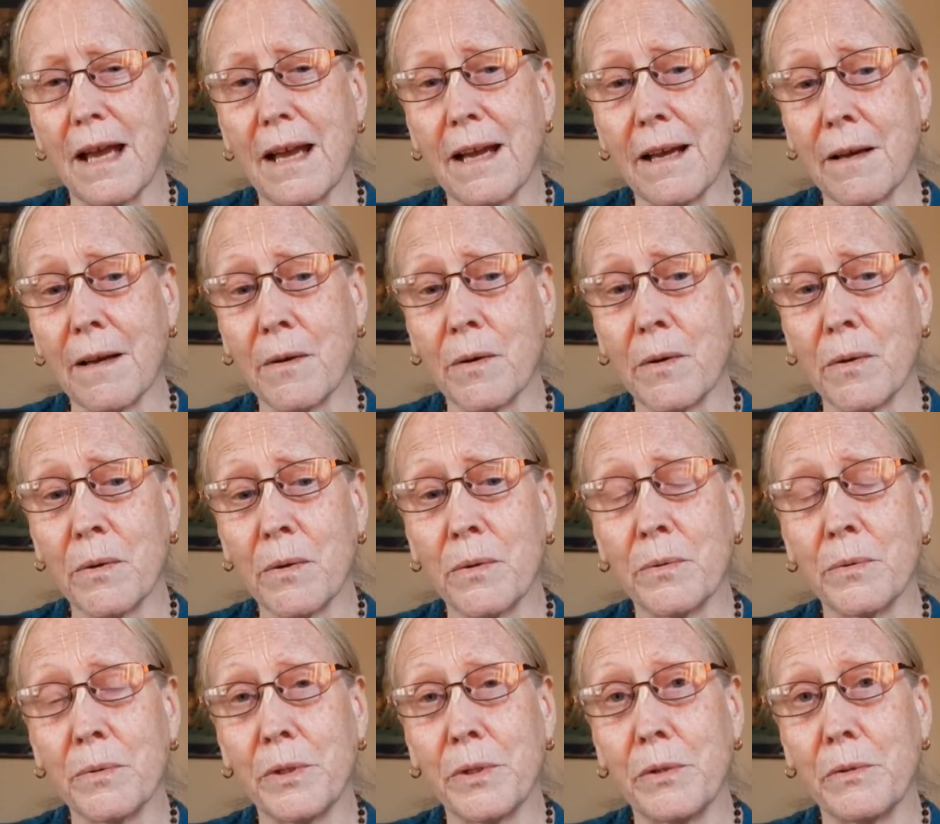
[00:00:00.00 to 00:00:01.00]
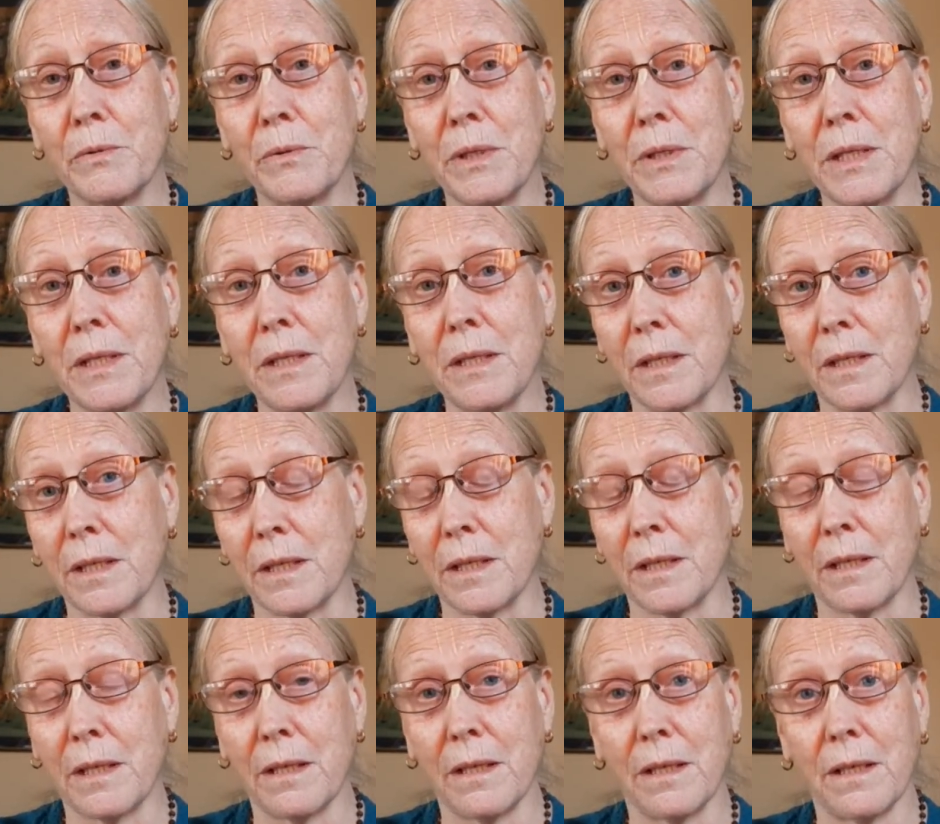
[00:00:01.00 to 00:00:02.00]
how unique
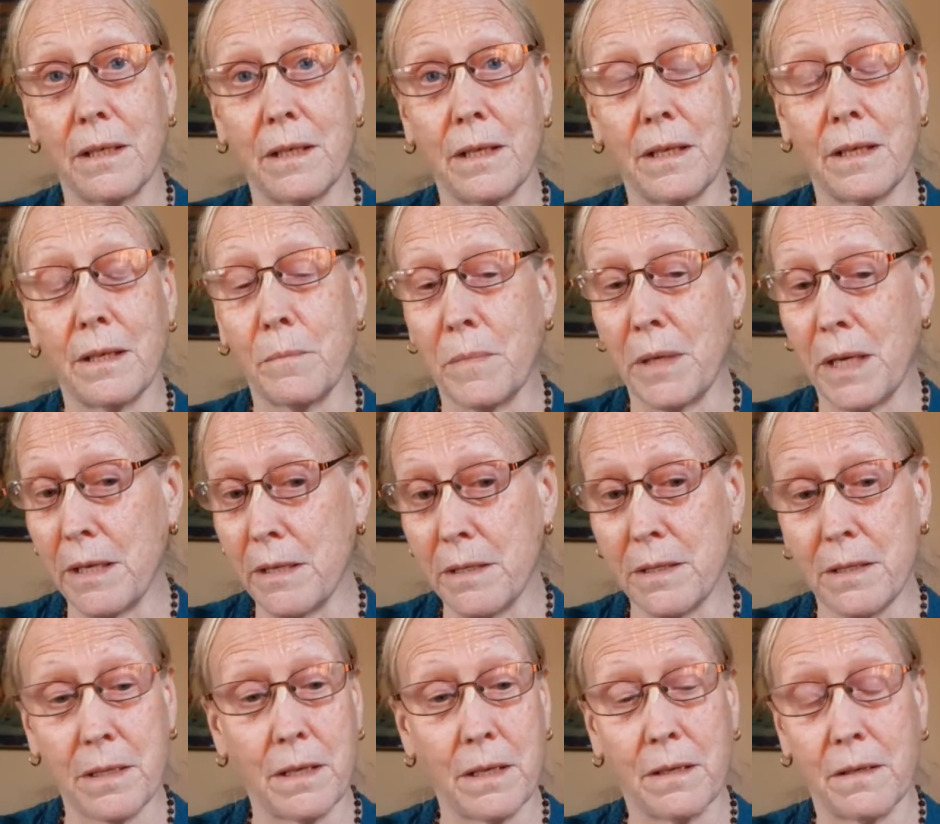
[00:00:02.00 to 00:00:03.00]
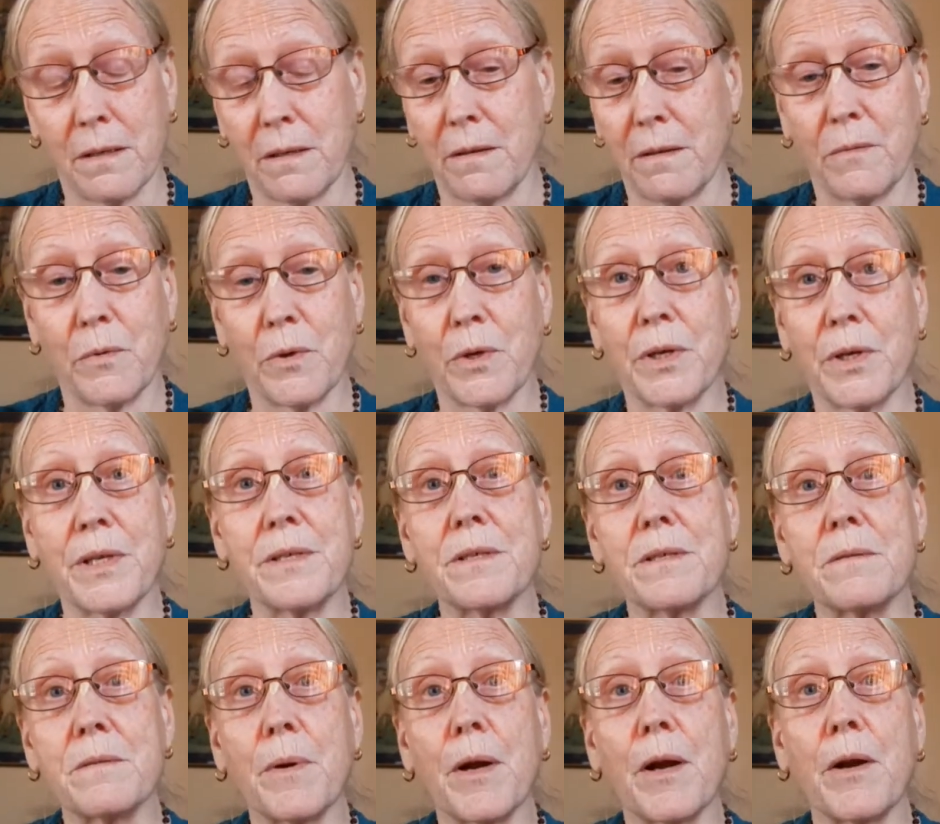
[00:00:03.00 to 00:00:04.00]
and amazing were
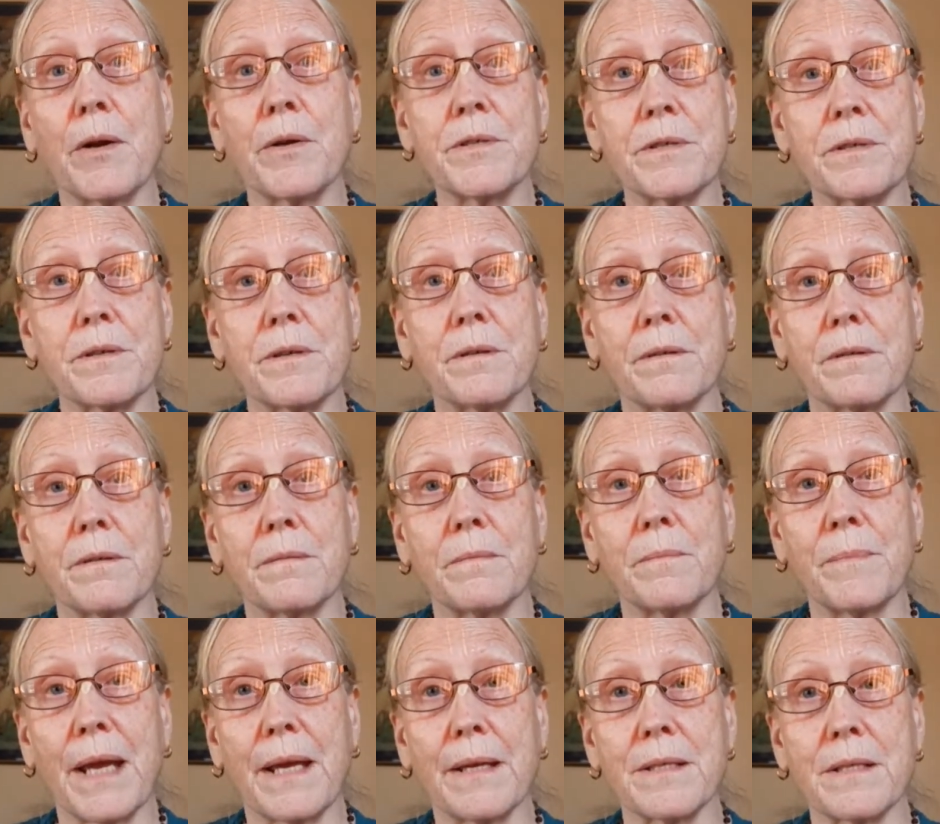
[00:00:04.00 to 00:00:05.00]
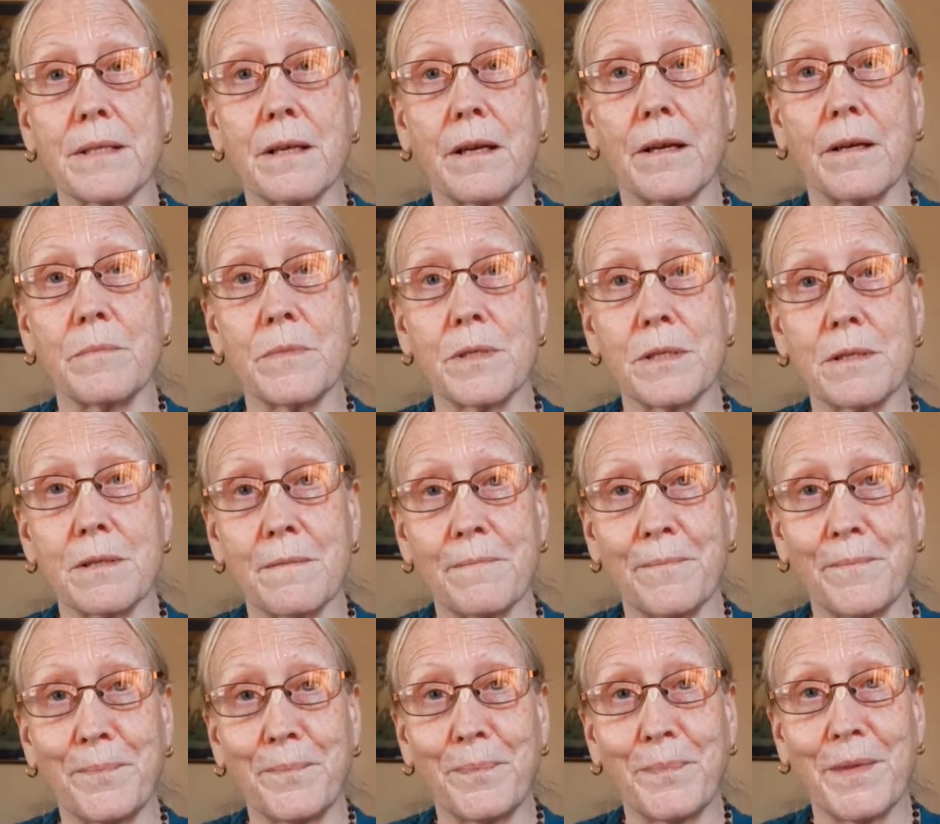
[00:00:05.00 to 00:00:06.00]
his departure pastimes.
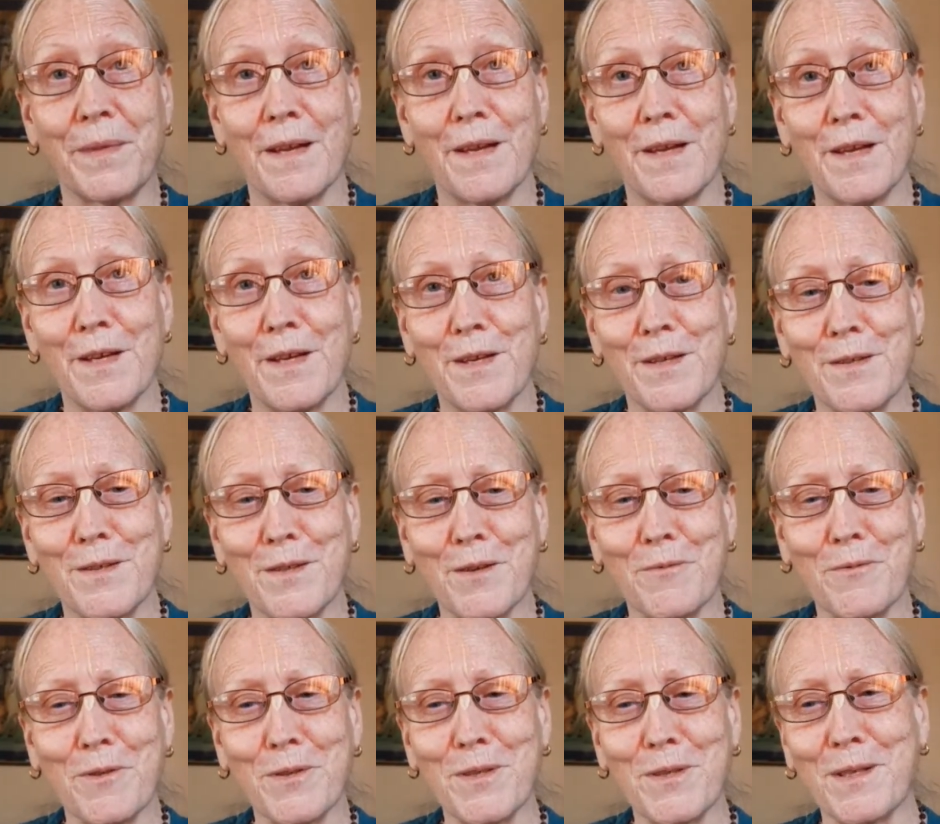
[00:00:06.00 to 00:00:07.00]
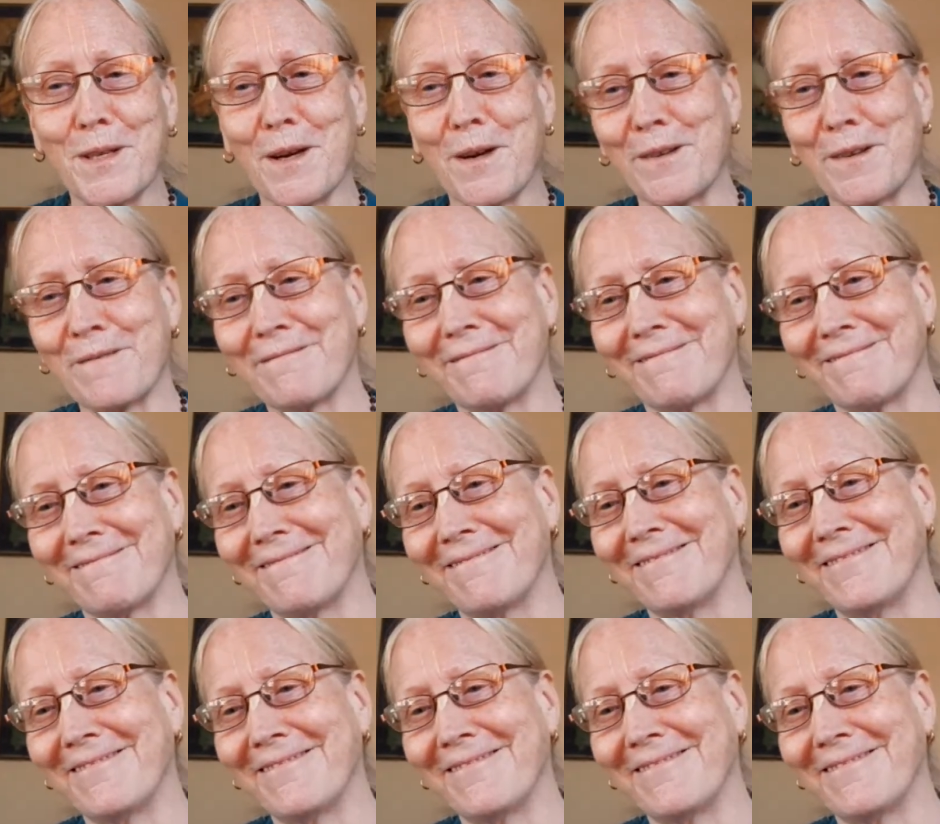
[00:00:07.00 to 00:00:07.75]
So we'll start